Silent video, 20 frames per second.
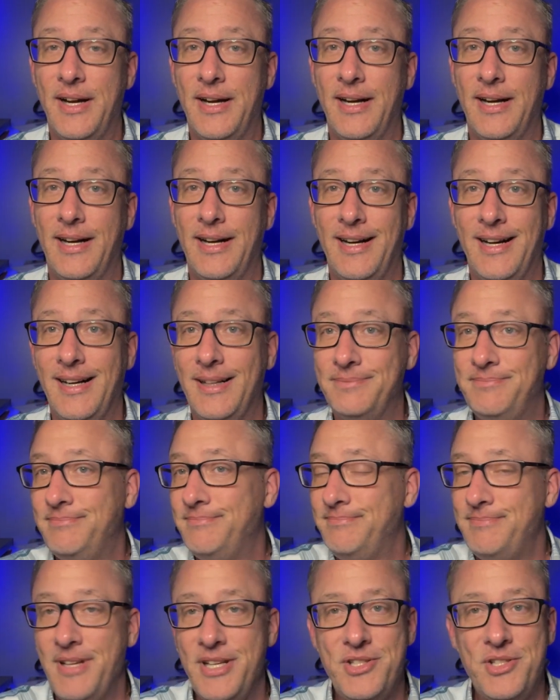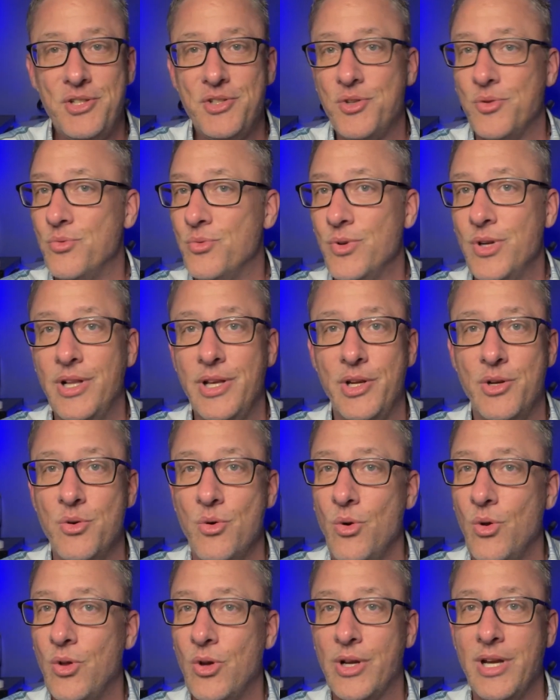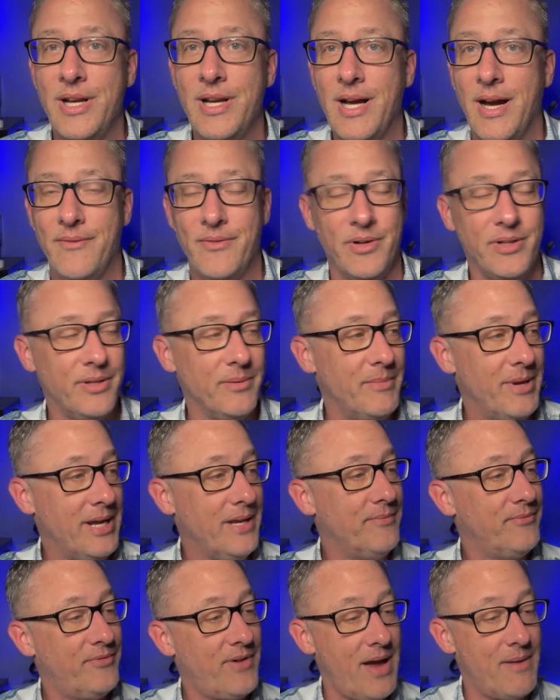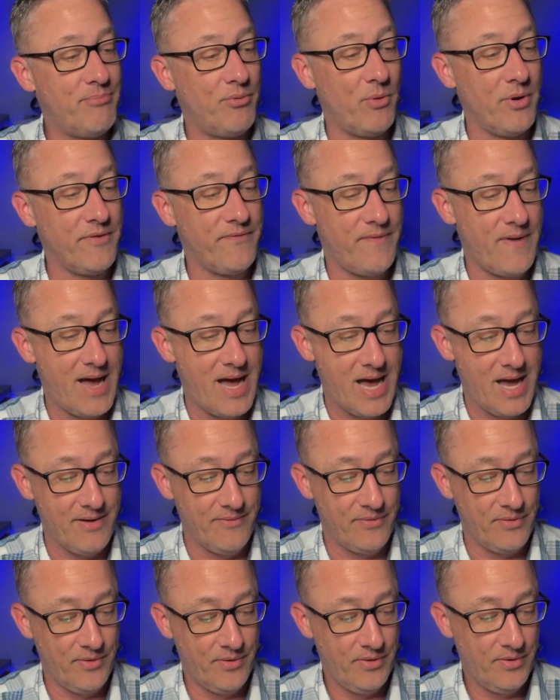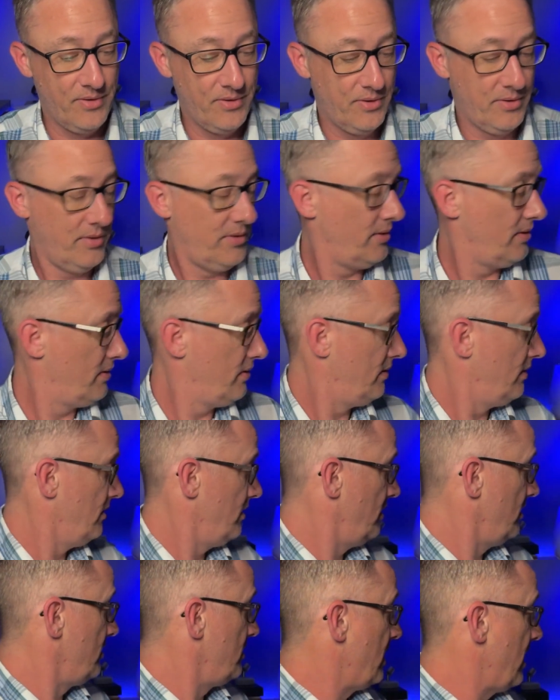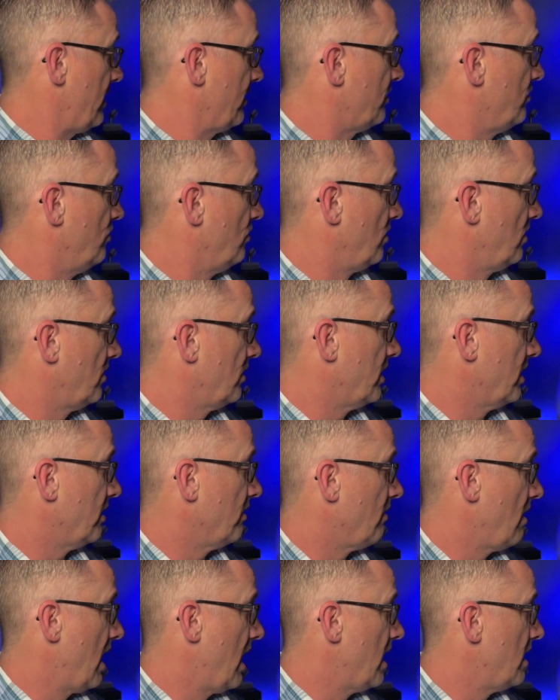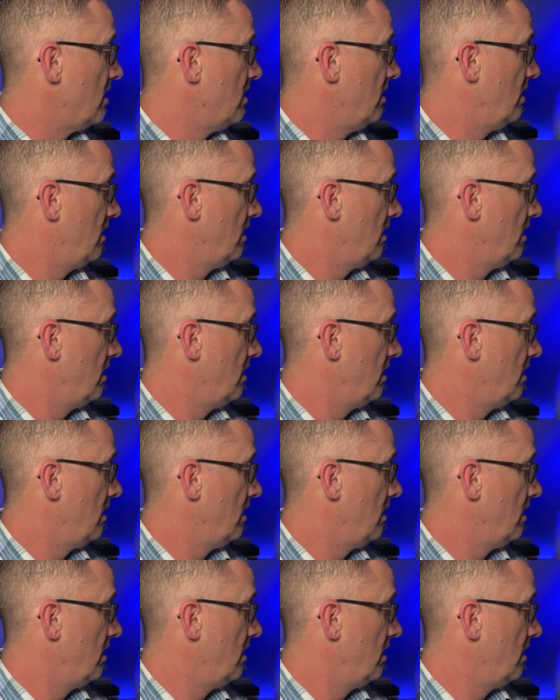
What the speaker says: It's just a really cool-looking cover to me. 5.5, not a cool-looking grade.